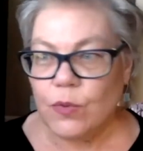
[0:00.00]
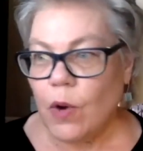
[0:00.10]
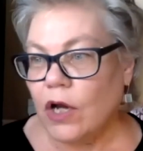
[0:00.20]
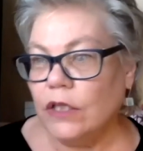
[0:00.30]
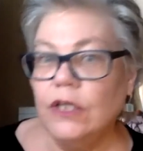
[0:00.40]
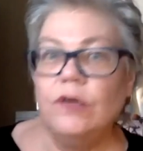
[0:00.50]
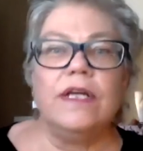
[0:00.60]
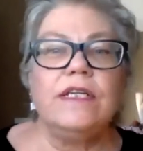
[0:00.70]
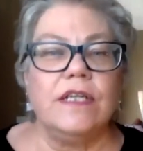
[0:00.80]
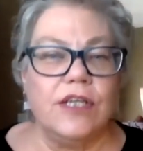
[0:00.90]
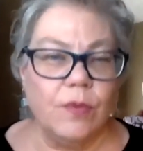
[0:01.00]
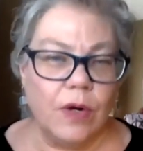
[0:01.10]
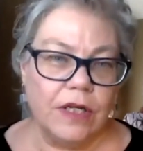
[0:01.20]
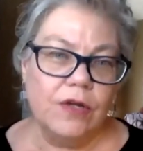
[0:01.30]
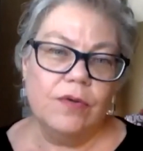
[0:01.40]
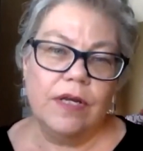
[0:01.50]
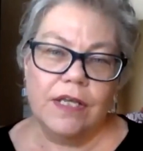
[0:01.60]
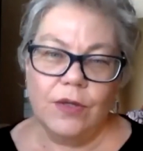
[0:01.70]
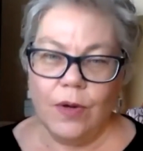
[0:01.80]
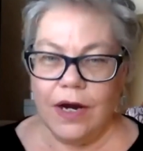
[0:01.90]
you are a lunatic, you are loony,
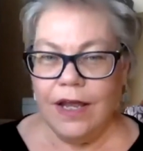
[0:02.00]
you are,